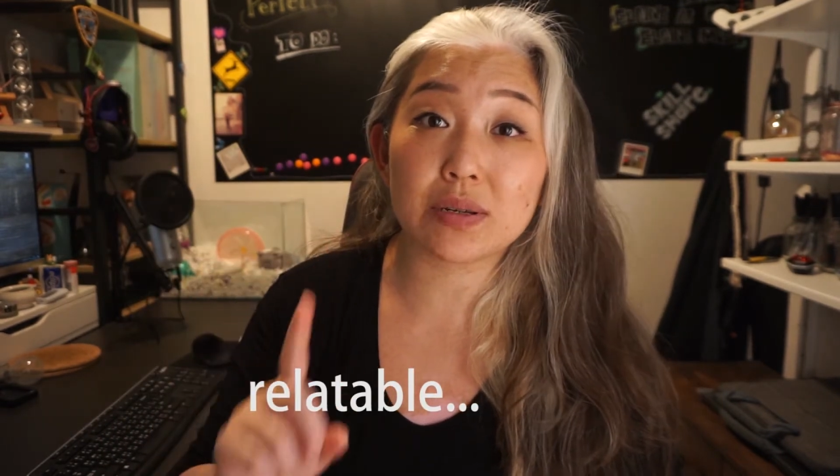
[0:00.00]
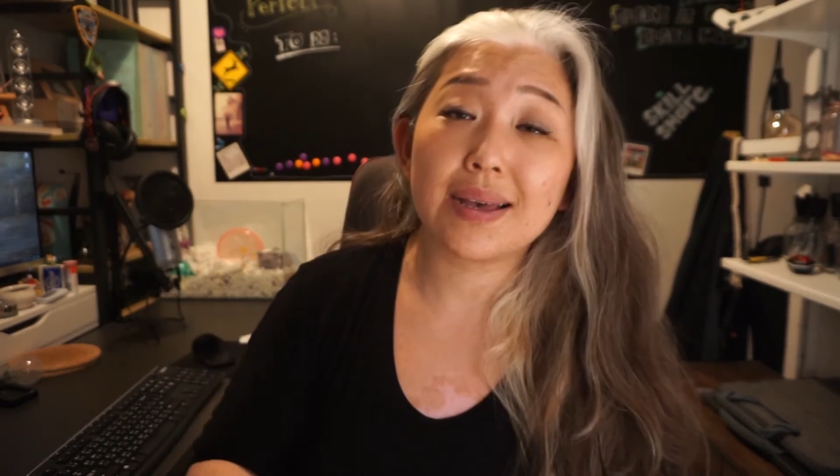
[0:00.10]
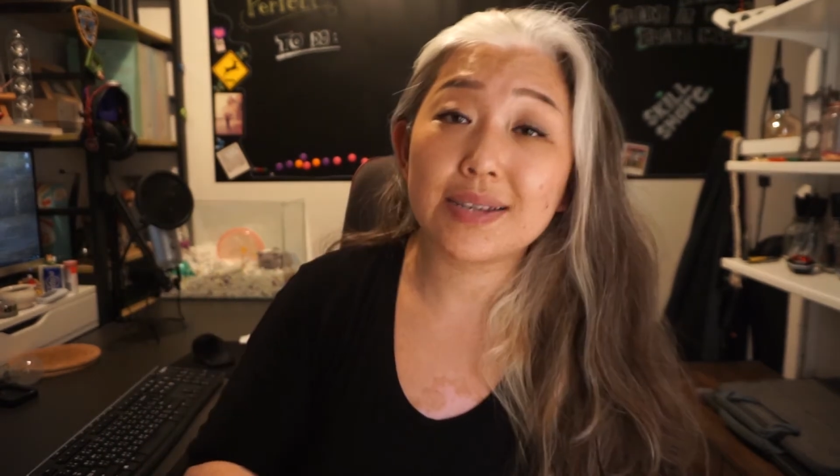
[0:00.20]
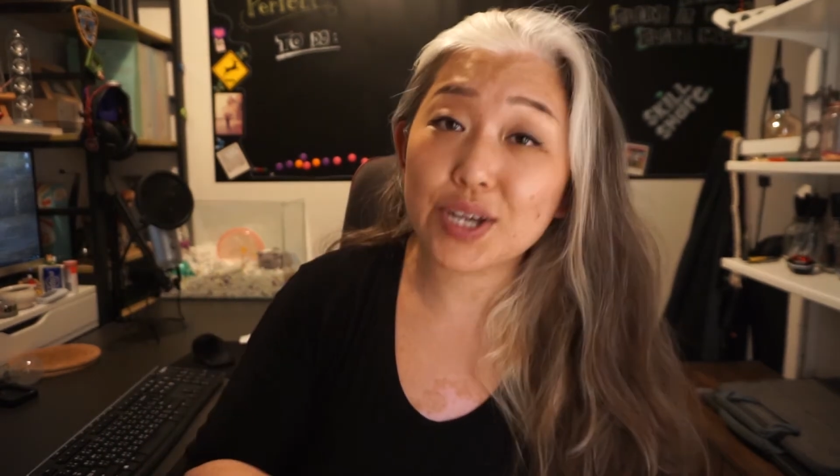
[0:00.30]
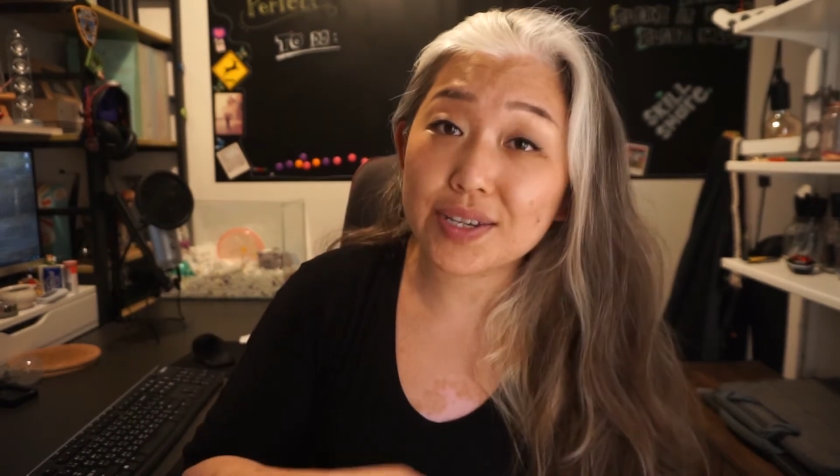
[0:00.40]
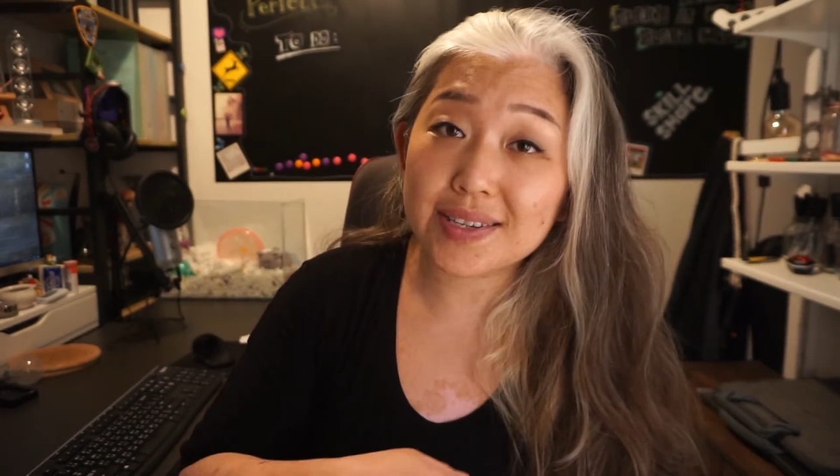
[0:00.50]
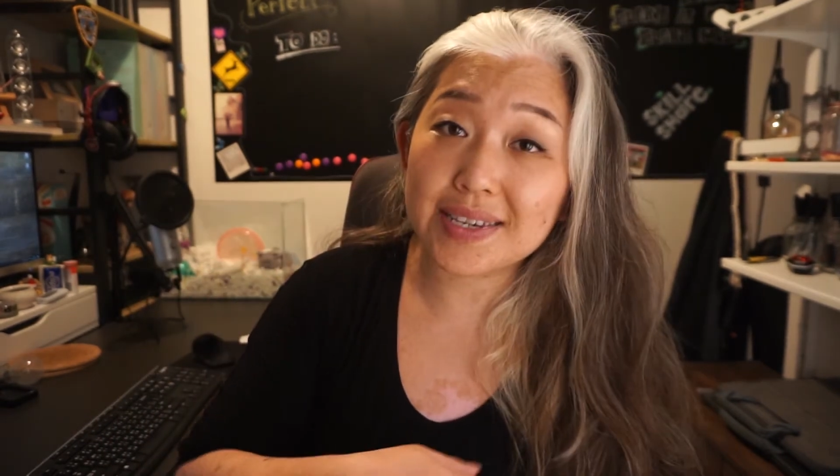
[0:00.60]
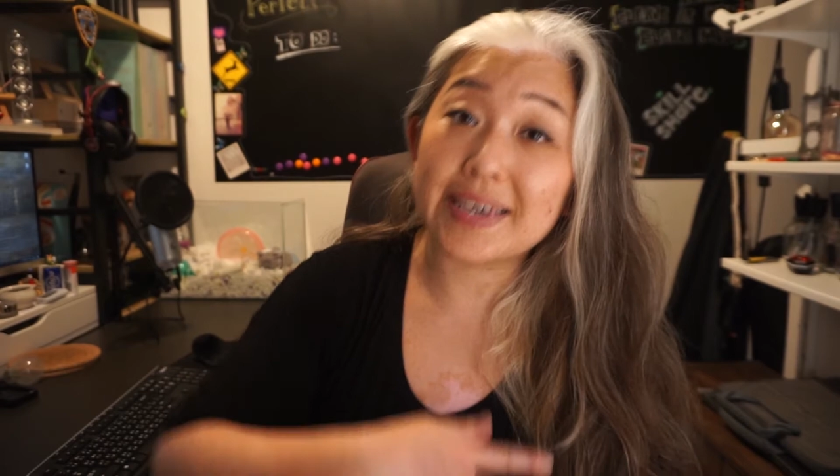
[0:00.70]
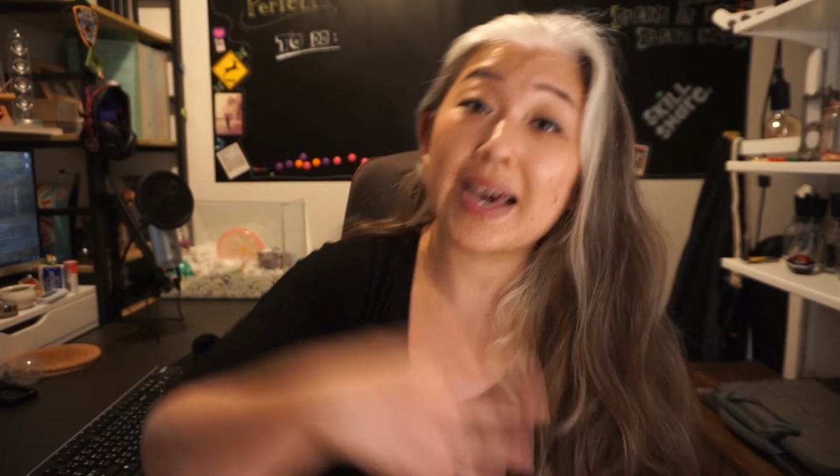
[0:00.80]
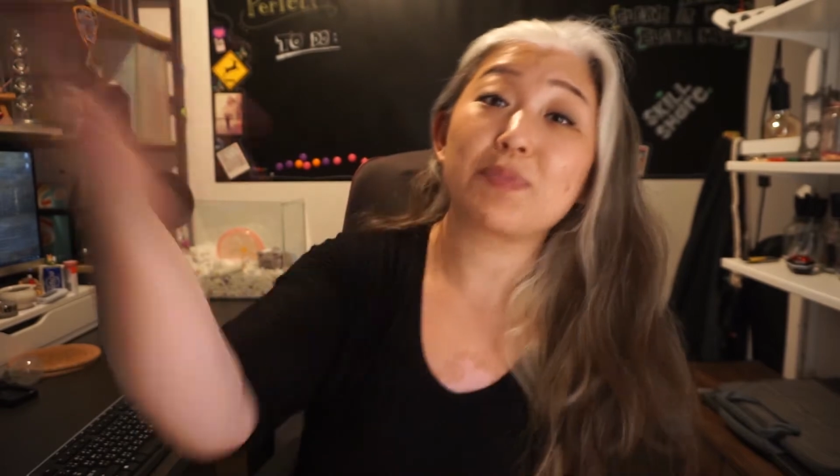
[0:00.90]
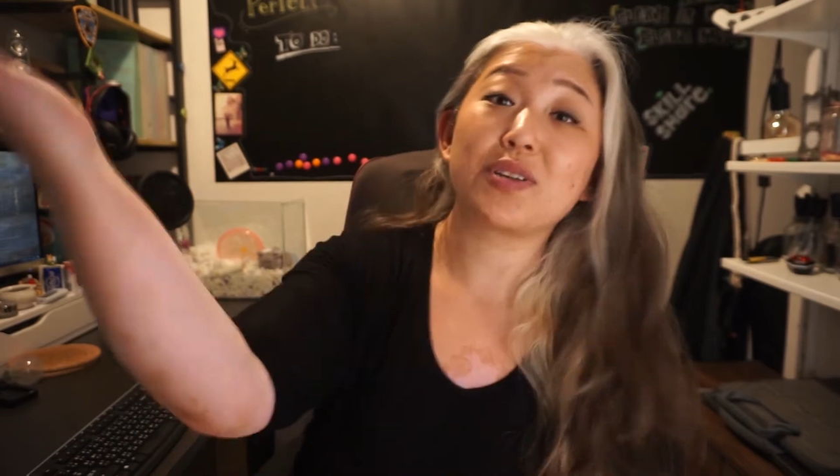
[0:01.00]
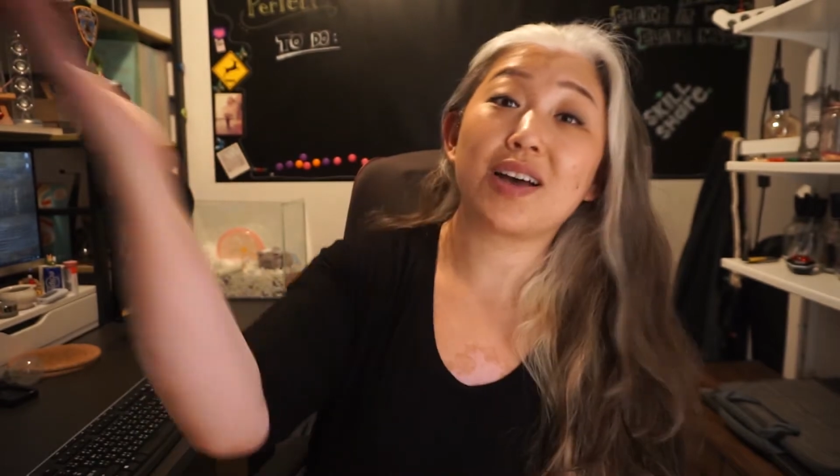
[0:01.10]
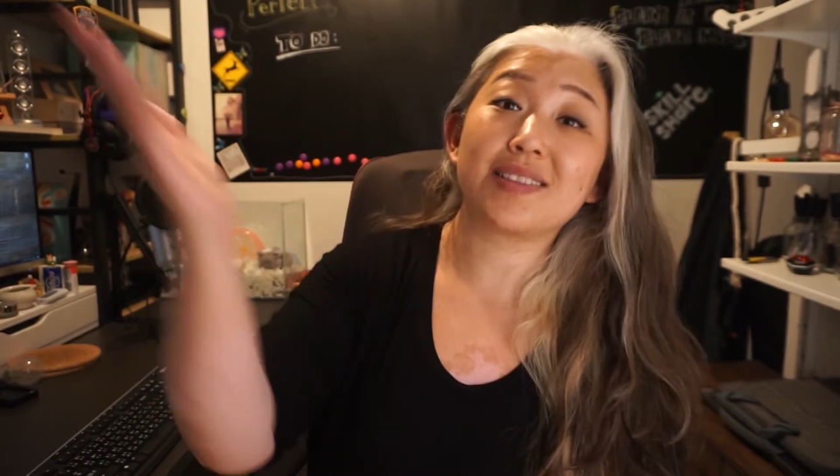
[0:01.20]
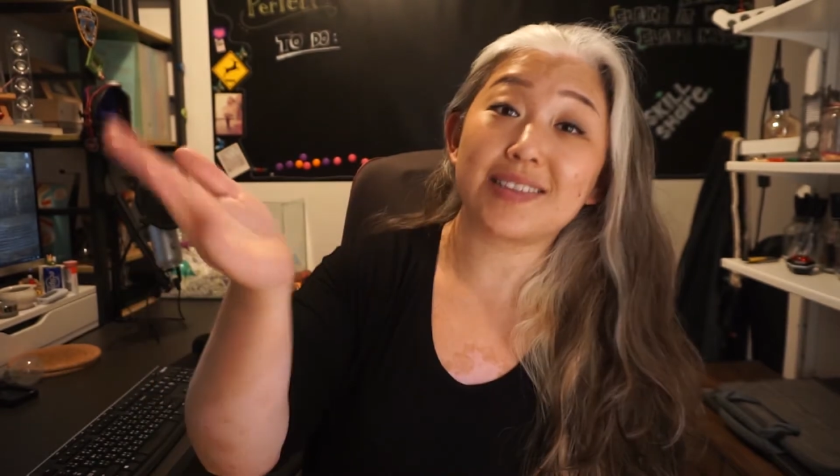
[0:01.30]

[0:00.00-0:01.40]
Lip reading: and just kept on